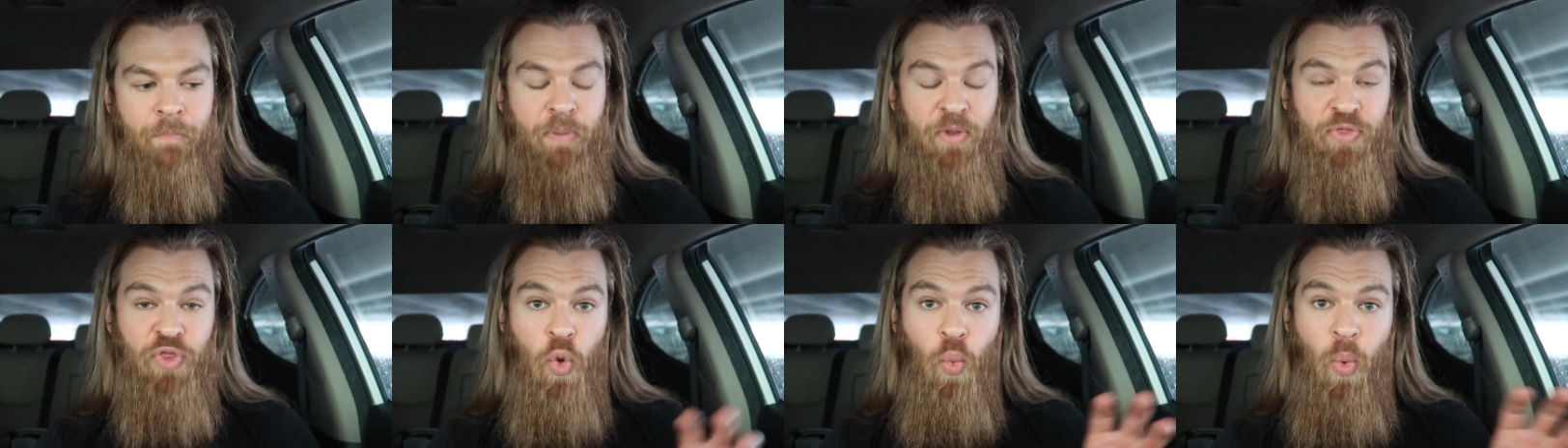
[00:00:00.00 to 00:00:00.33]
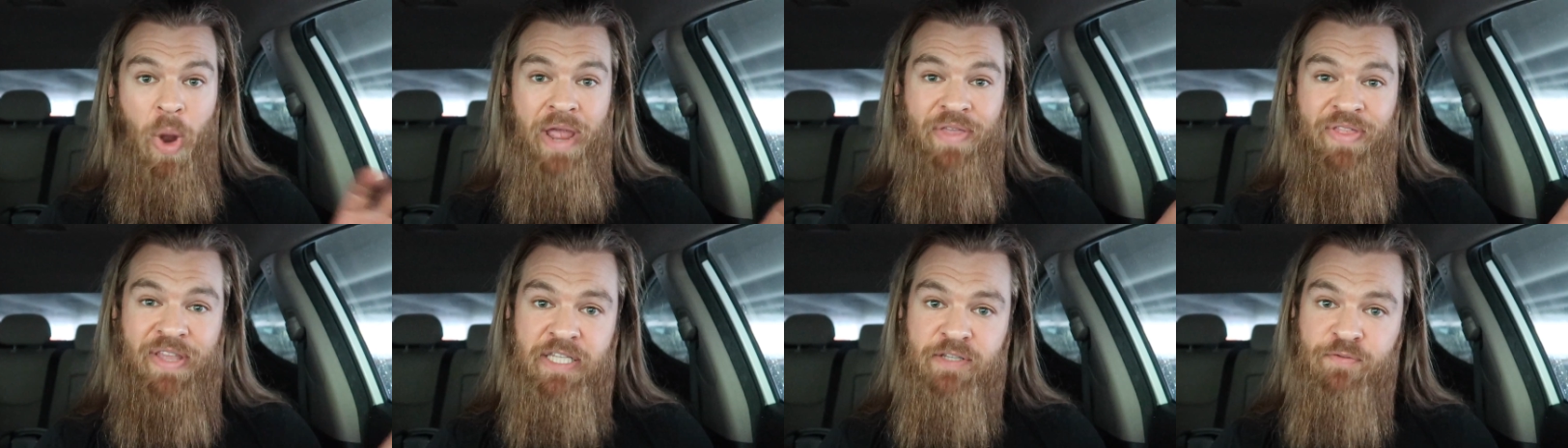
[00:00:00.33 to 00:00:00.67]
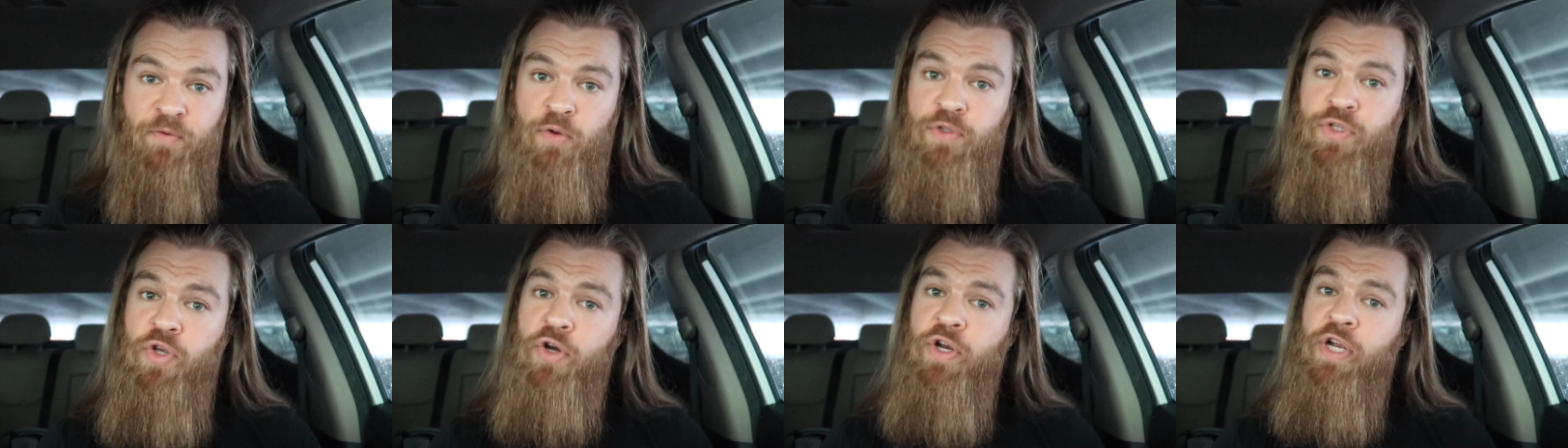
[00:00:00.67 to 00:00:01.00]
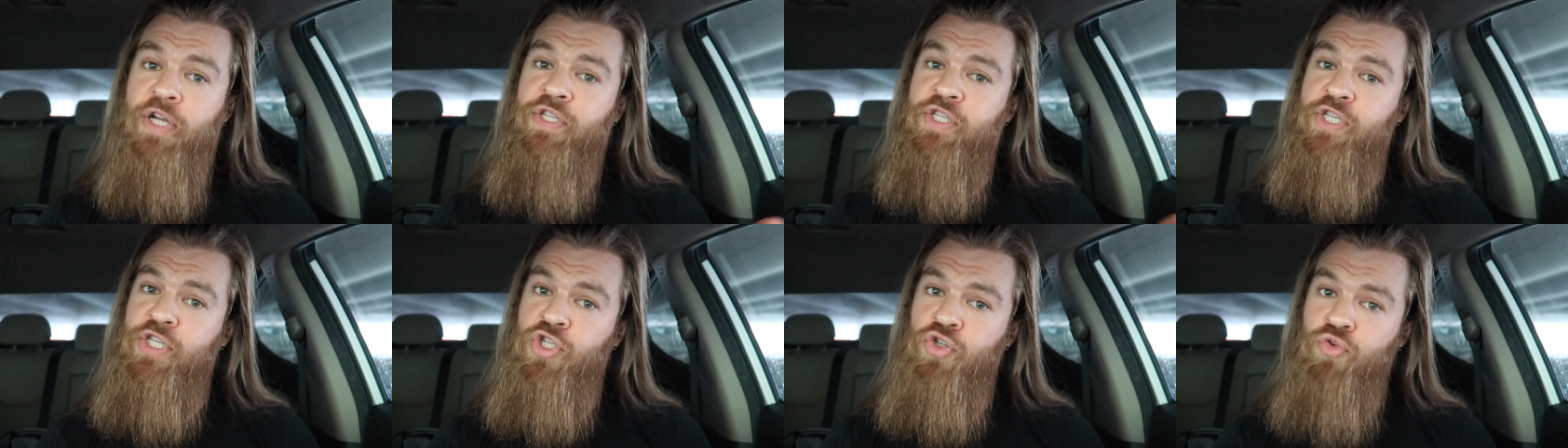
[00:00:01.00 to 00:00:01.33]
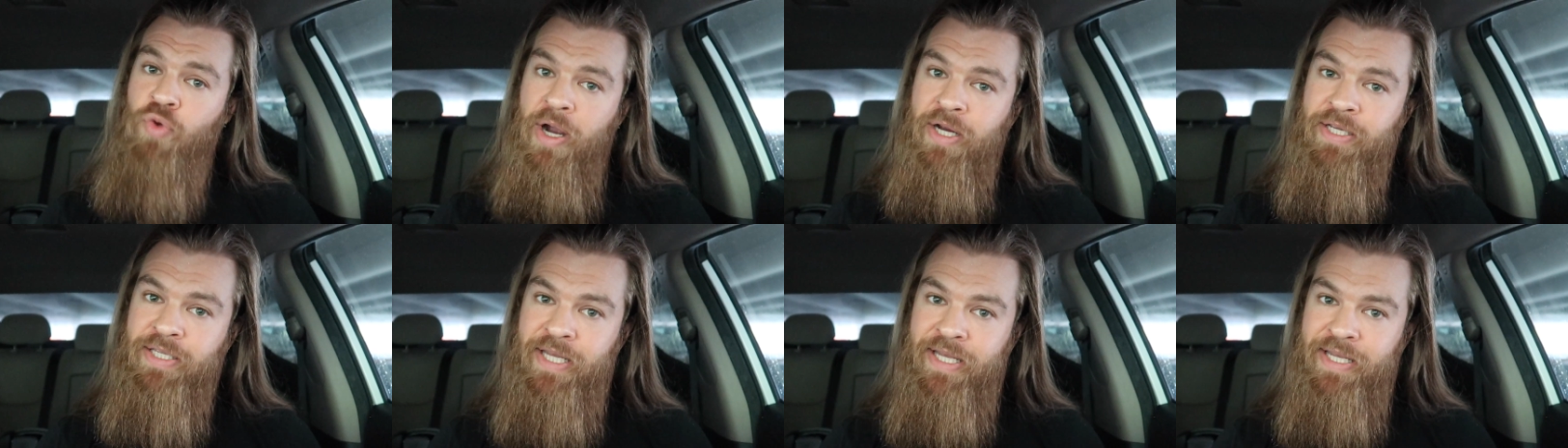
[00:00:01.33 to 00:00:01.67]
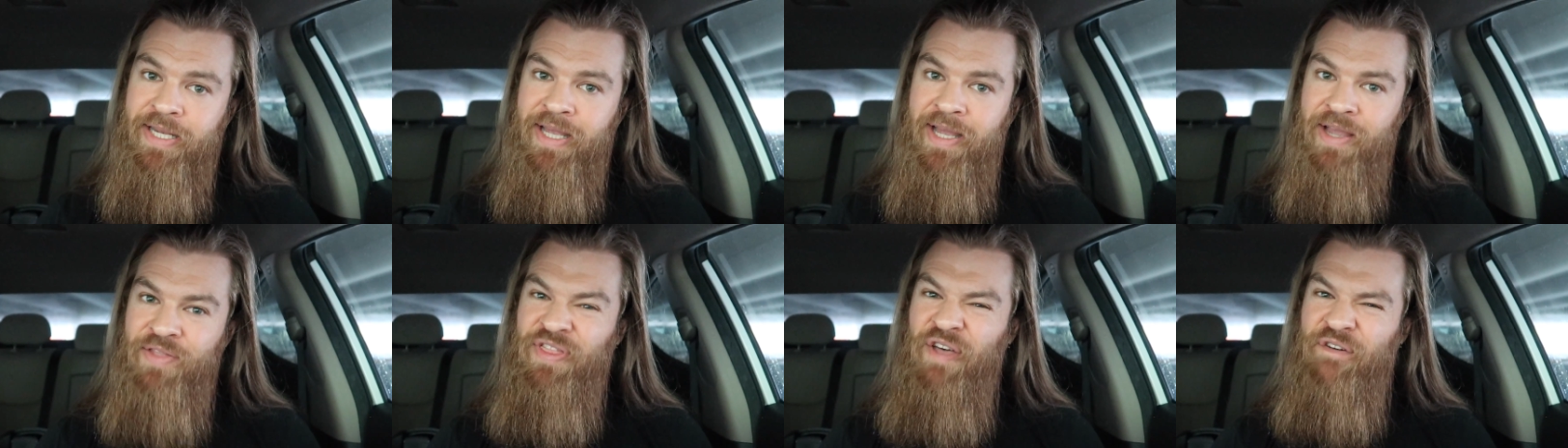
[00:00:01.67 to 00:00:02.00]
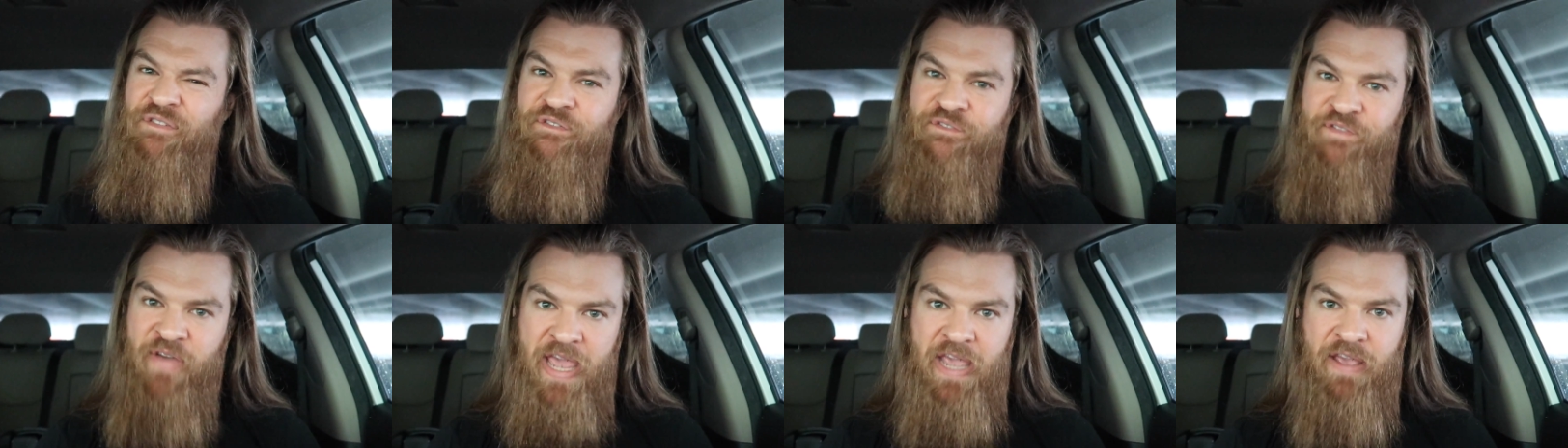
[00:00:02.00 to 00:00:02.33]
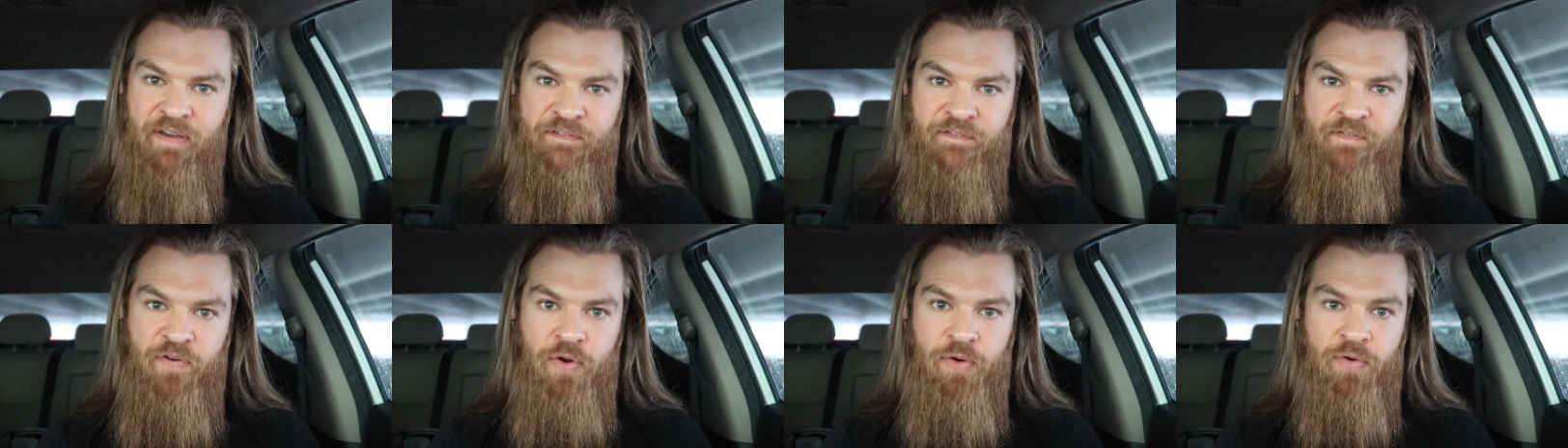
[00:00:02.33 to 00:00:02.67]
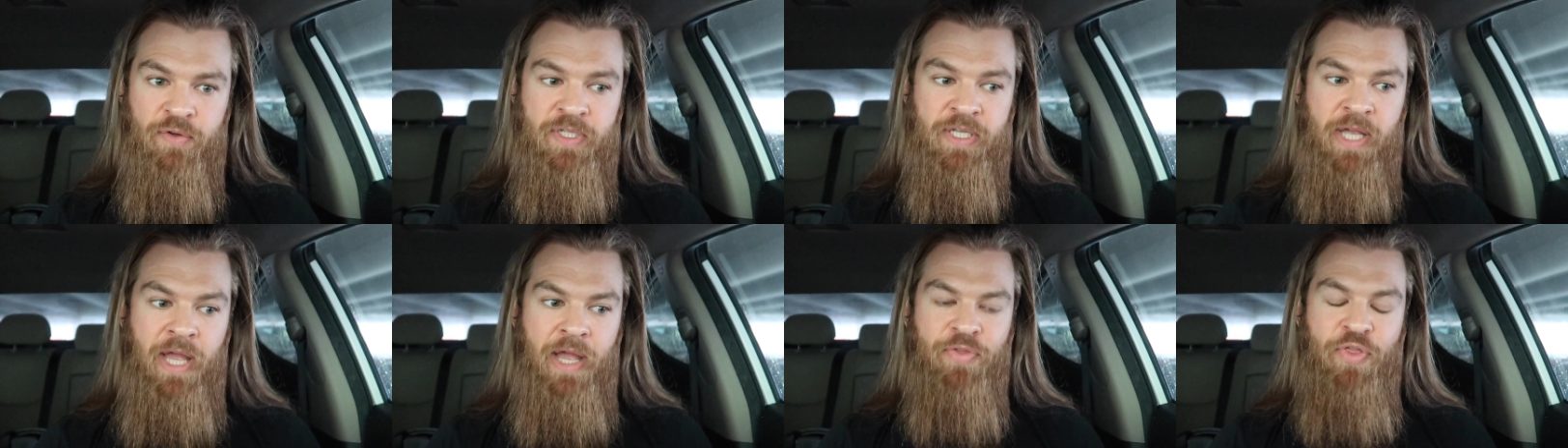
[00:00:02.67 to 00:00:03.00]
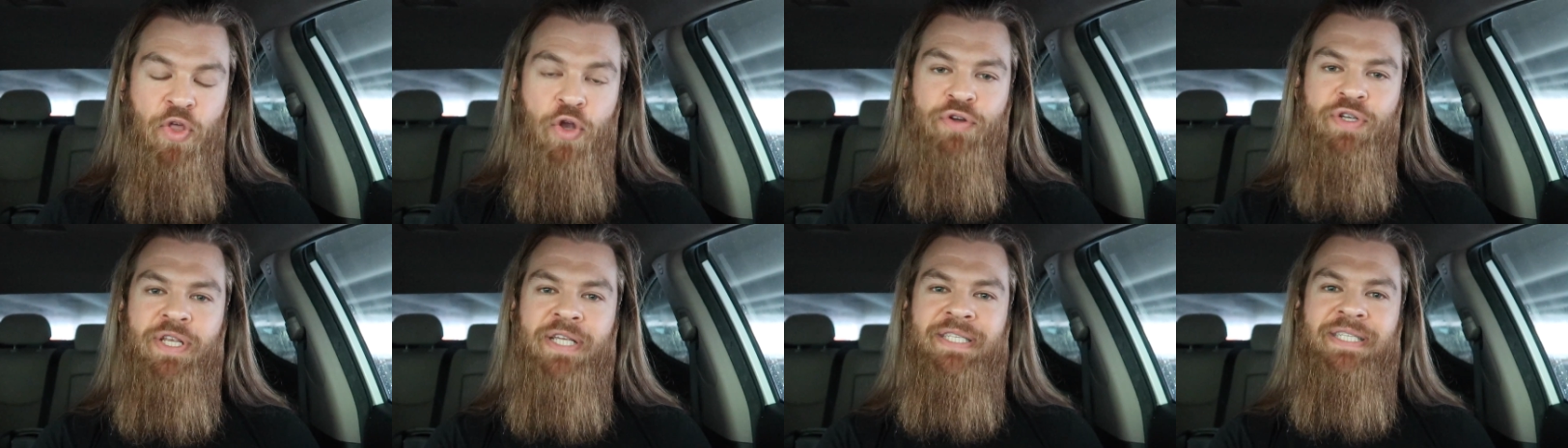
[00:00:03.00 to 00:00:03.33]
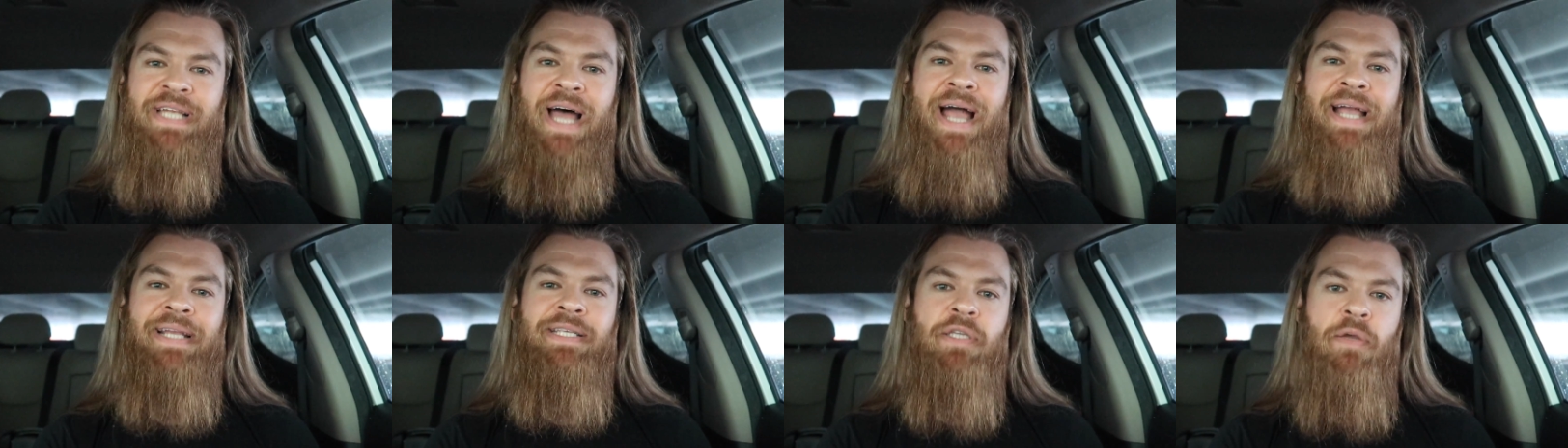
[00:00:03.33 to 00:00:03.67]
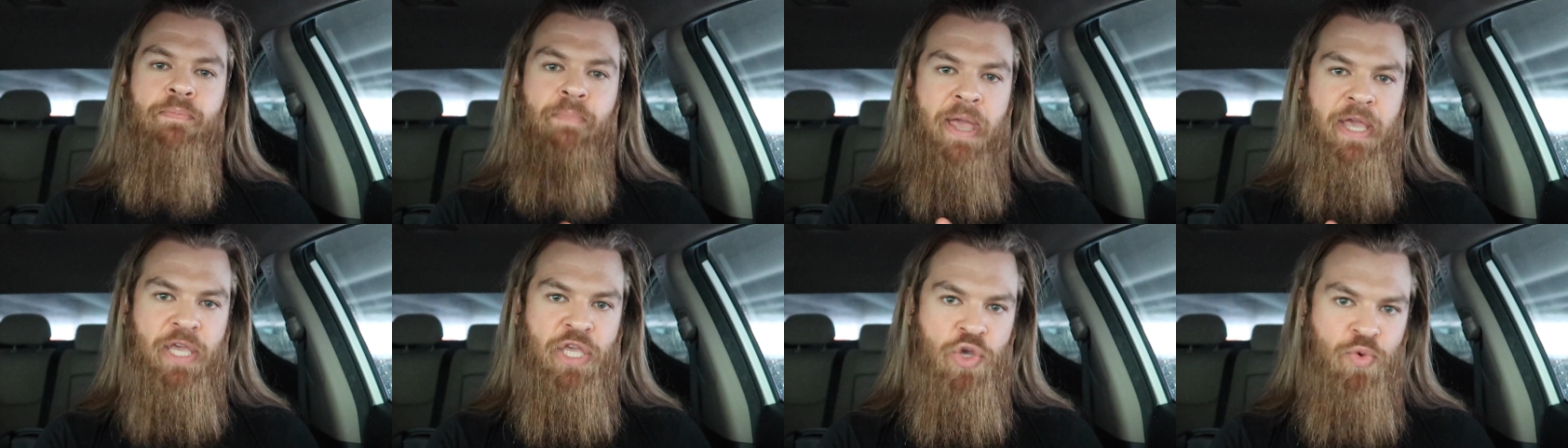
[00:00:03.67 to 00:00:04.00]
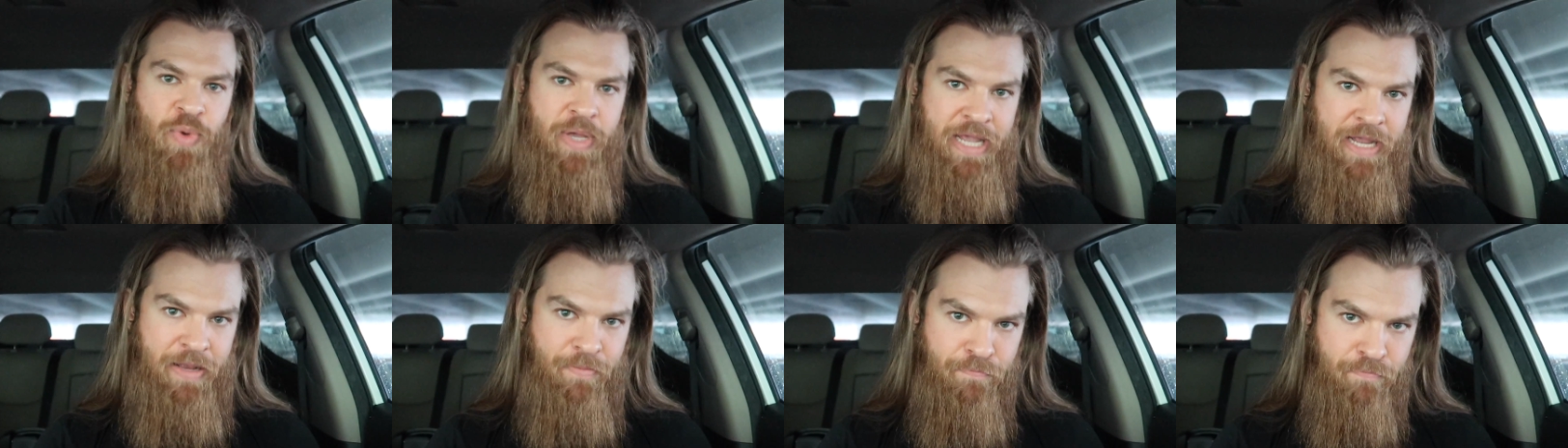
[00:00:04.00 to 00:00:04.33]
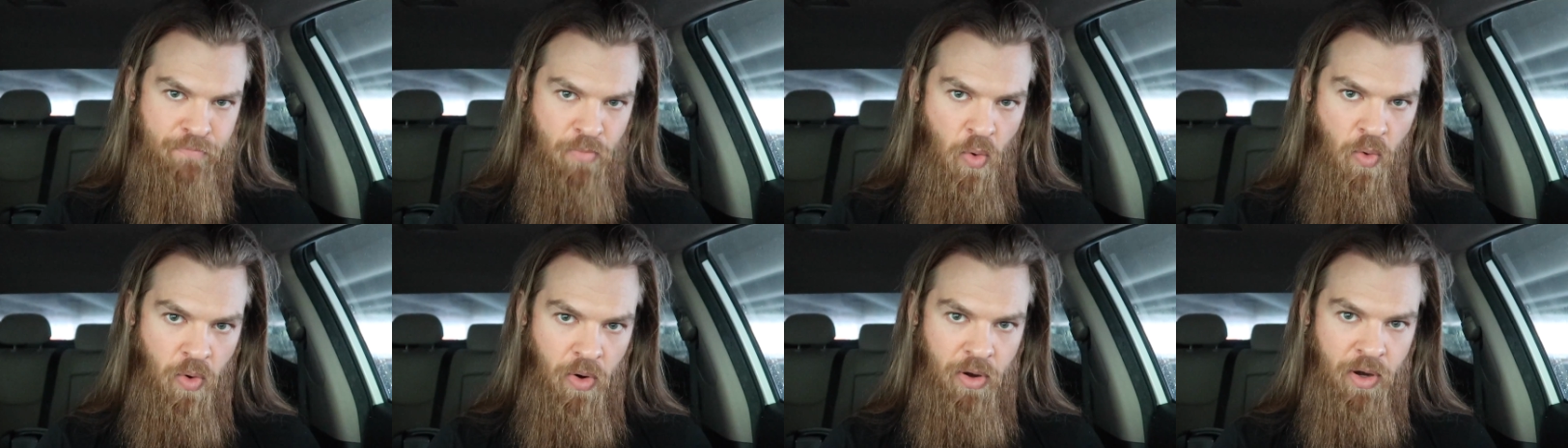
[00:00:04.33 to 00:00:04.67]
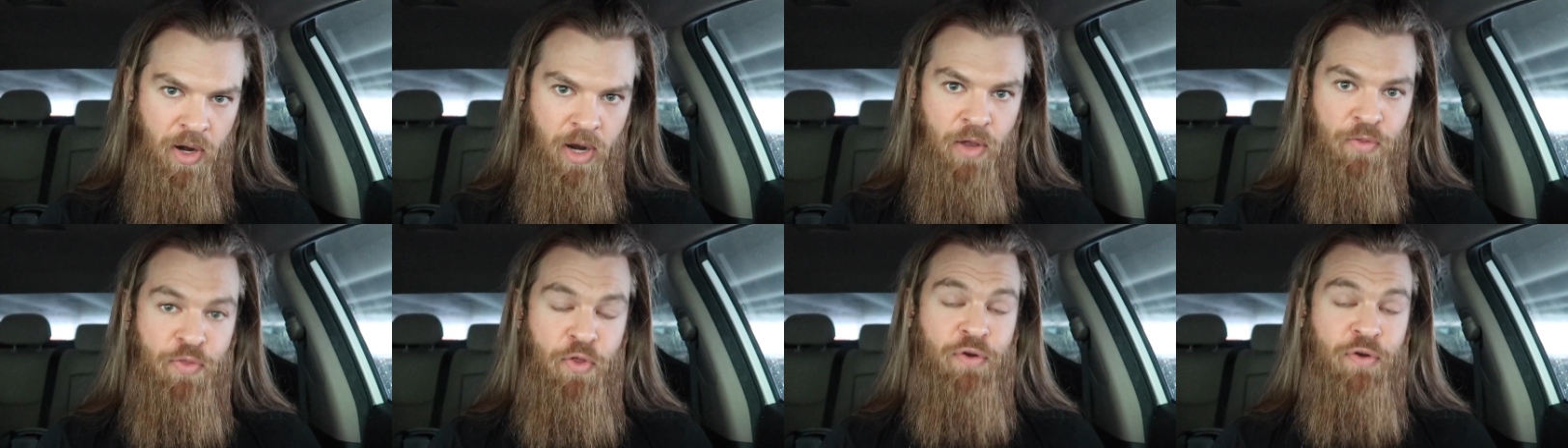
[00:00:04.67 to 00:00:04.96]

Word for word: But the way these foods are constructed, the fake foods, they're designed to make you eat more.